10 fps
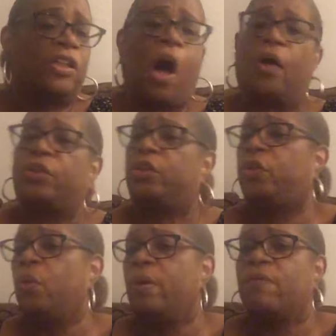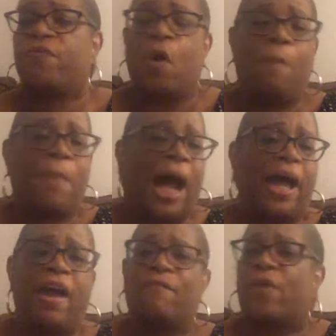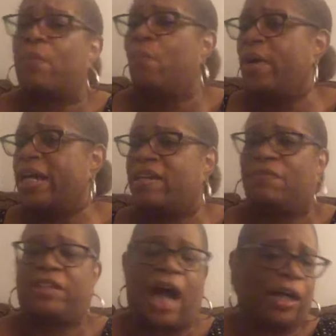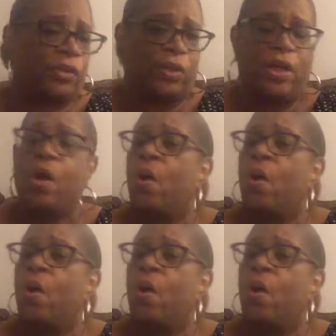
tossed to and fro by every wind of doctrine.